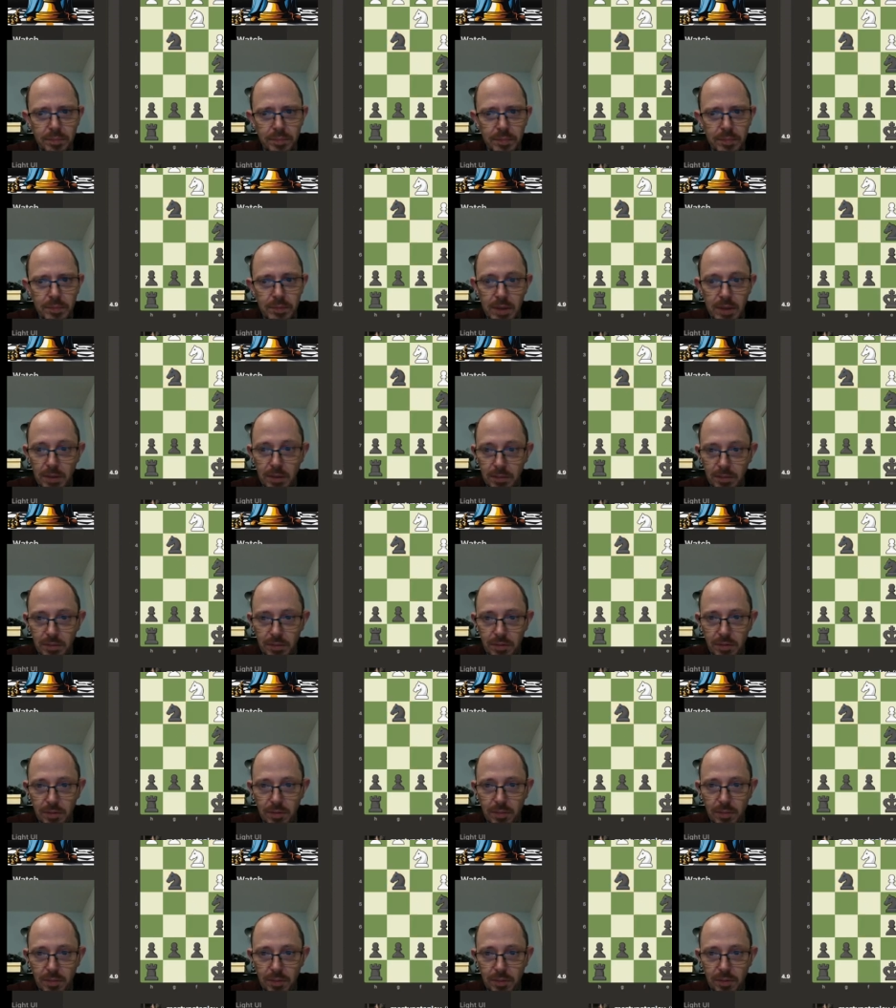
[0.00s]
That was a
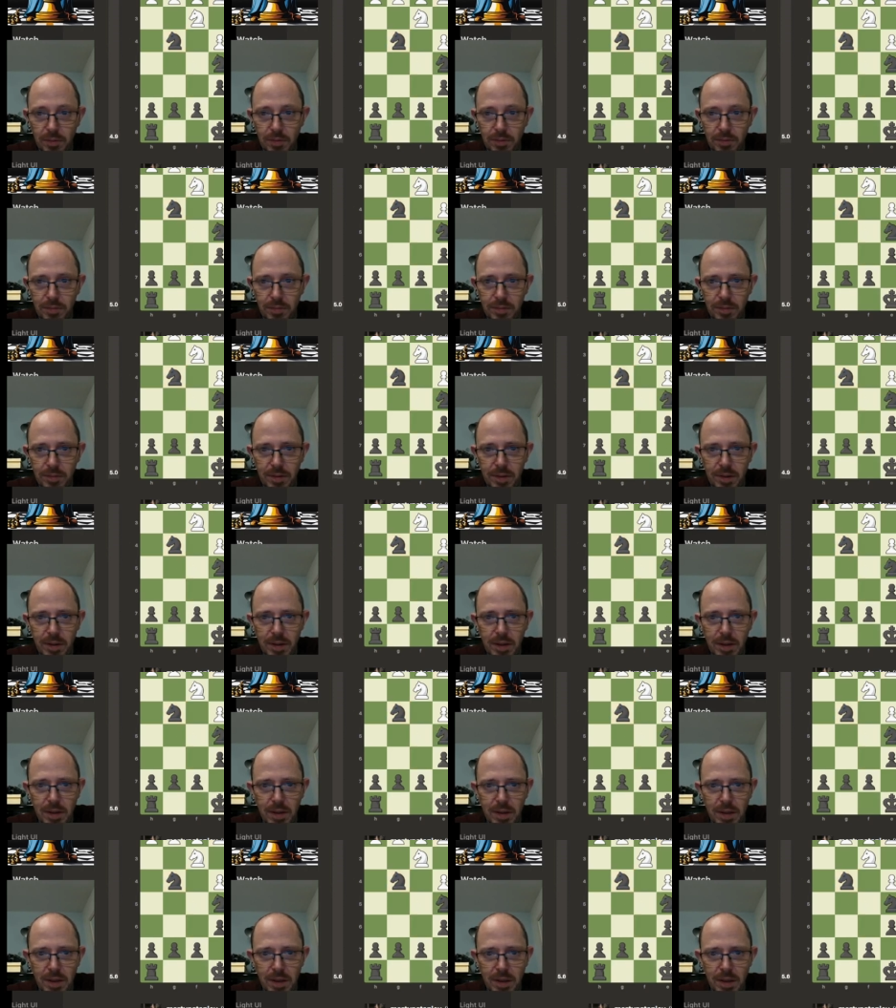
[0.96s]
good move.
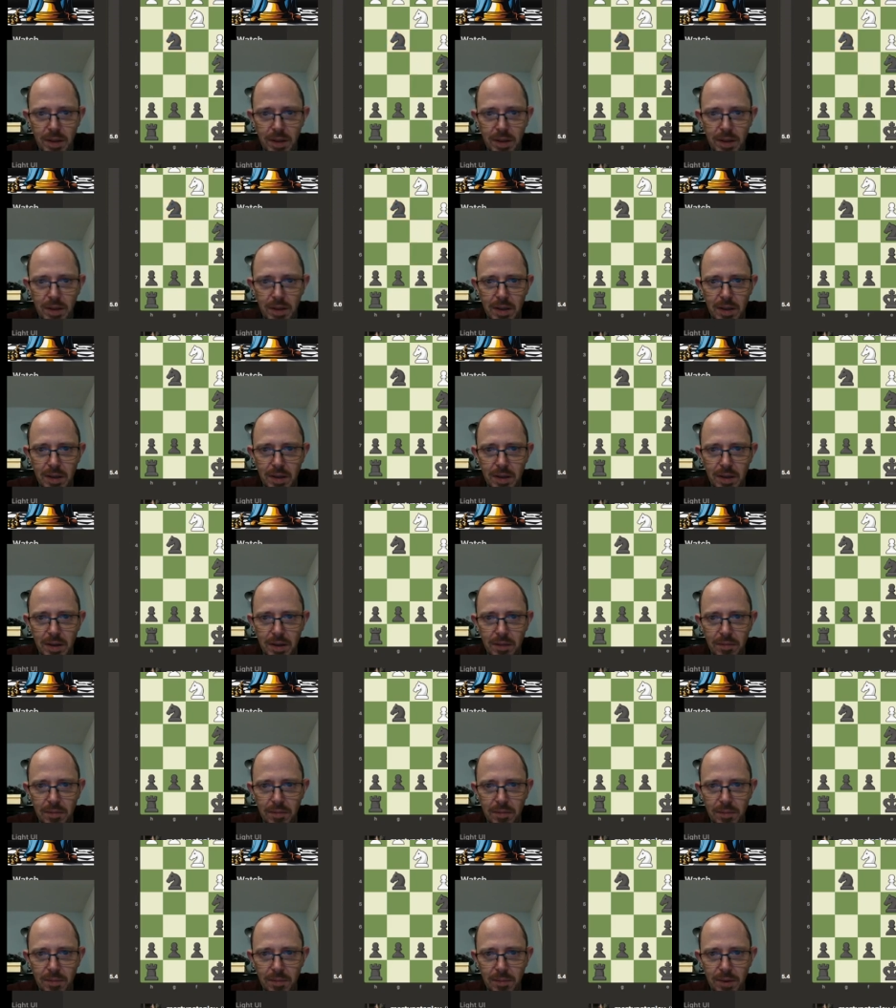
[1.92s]
Then
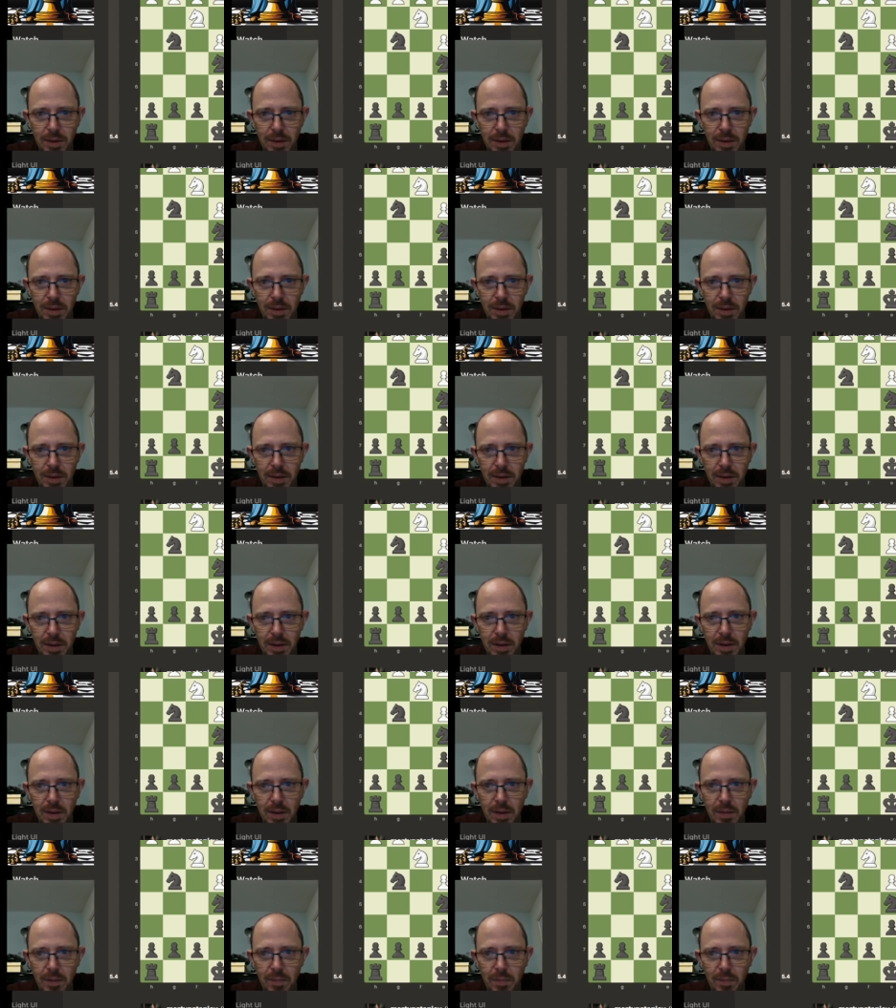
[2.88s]
from here,
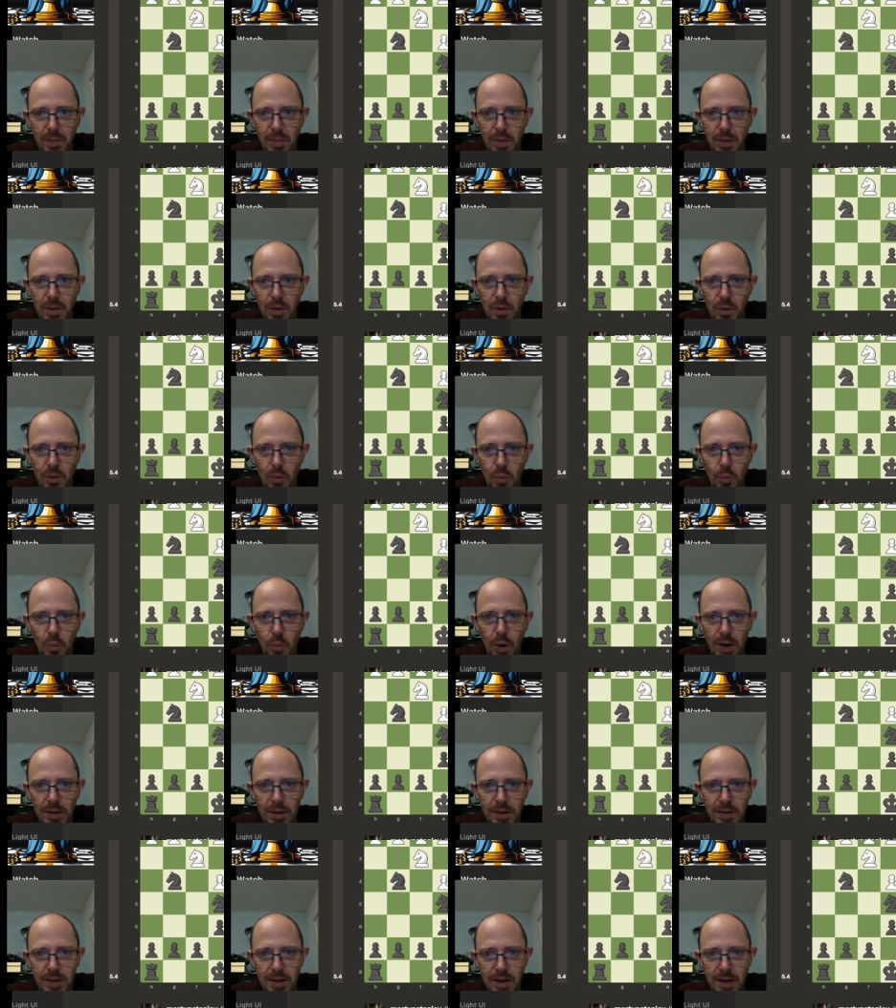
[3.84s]

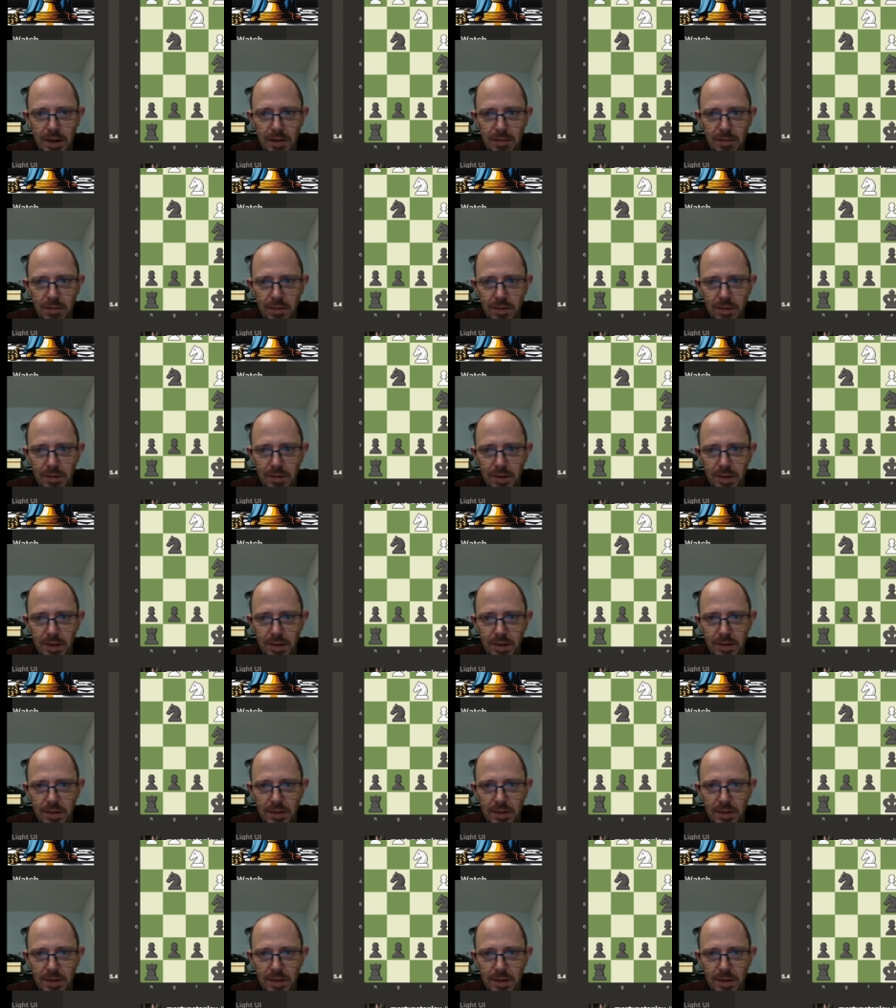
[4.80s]
white kind of runs out of
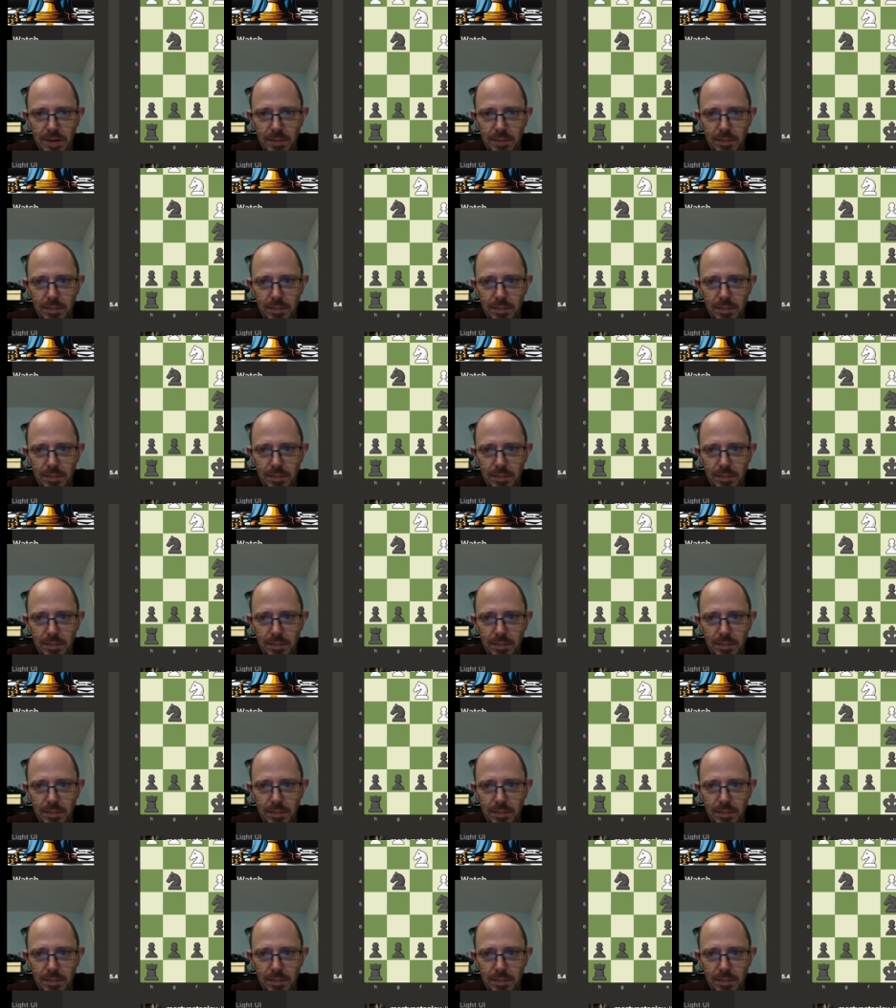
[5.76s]
steam.